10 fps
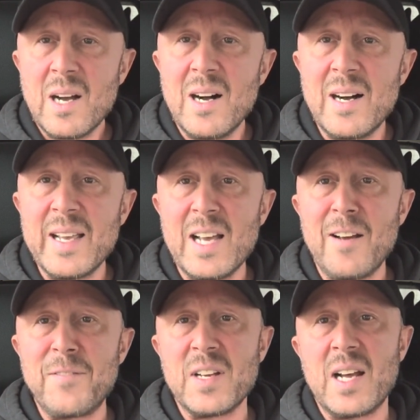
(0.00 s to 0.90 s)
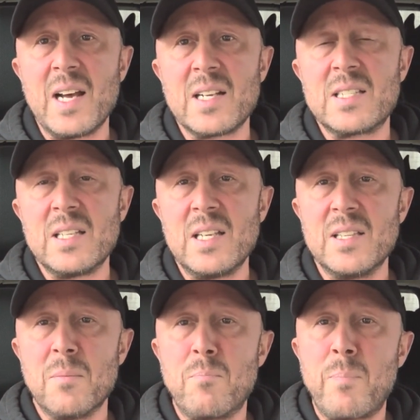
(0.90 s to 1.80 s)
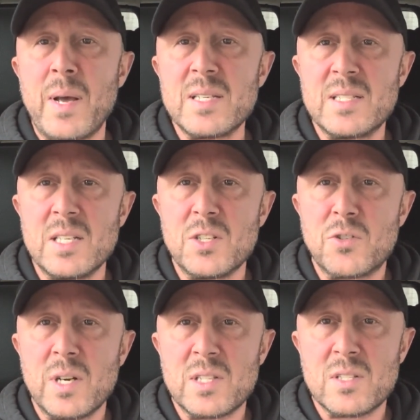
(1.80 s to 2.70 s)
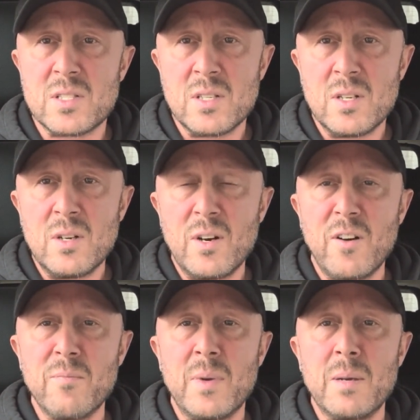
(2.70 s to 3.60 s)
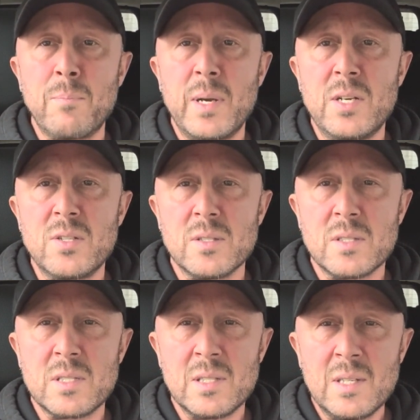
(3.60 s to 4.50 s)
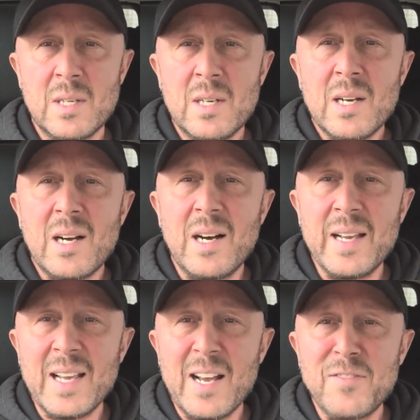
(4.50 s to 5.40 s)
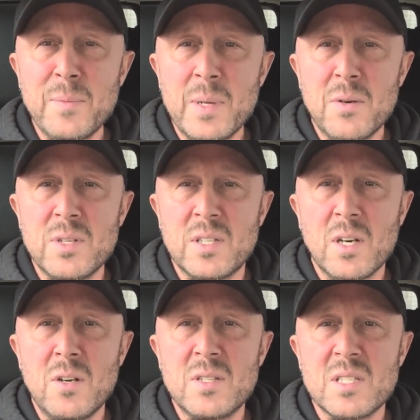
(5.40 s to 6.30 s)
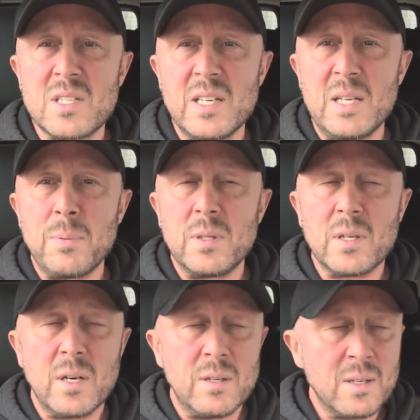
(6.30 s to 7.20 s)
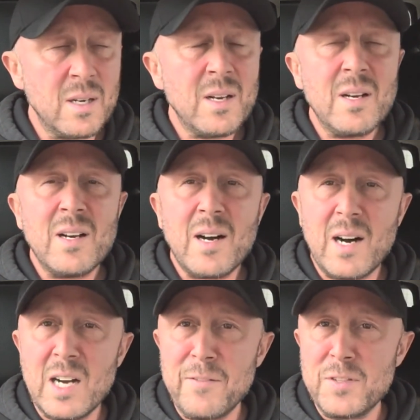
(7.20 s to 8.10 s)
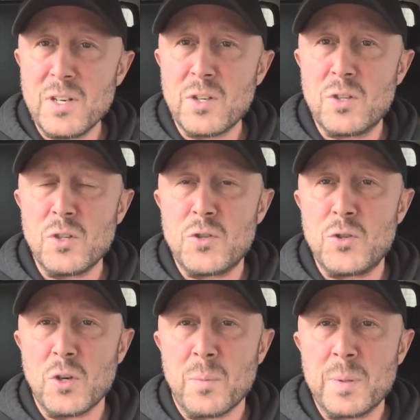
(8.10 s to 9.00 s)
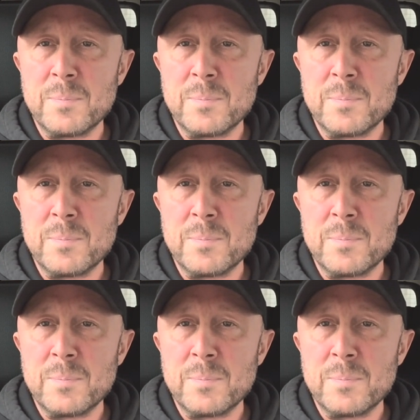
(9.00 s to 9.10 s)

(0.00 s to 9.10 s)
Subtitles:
I have to act in the best interests of my patients. I have to be able to go to sleep and go, I've done a good job.